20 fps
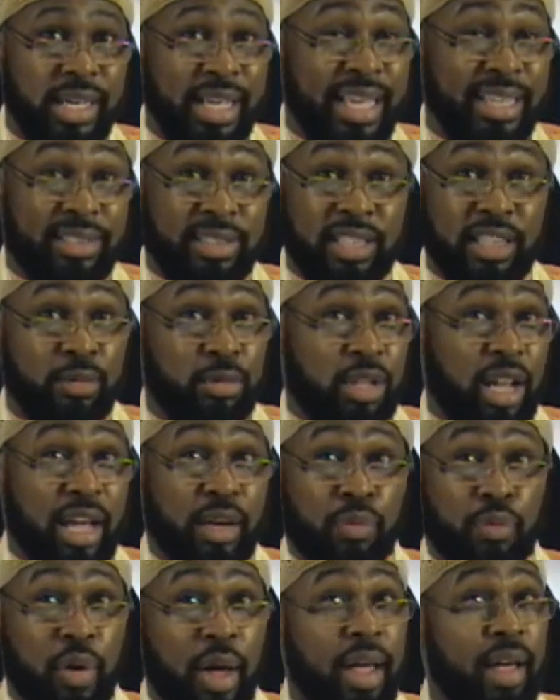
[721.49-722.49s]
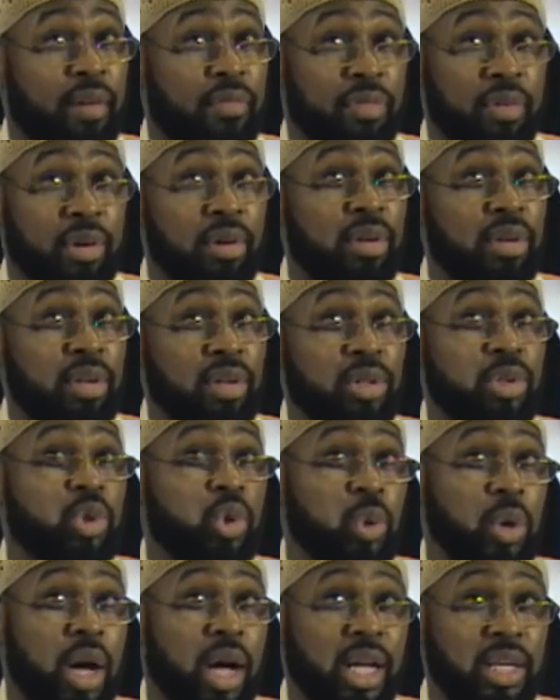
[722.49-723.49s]
It seems like forever
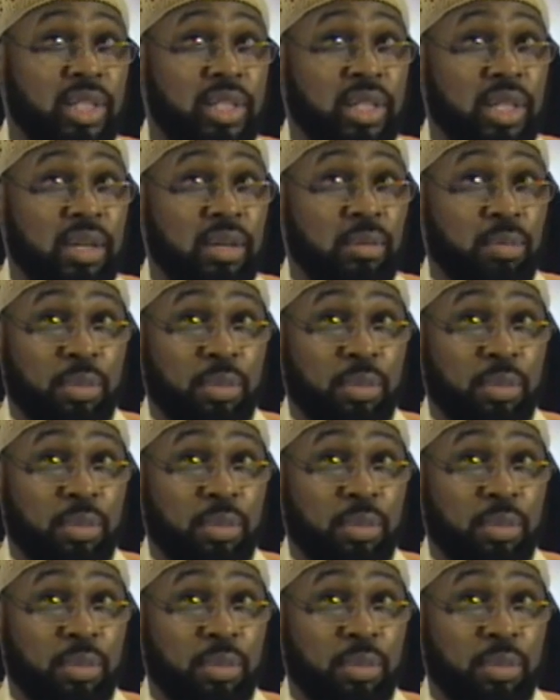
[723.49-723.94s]
to us,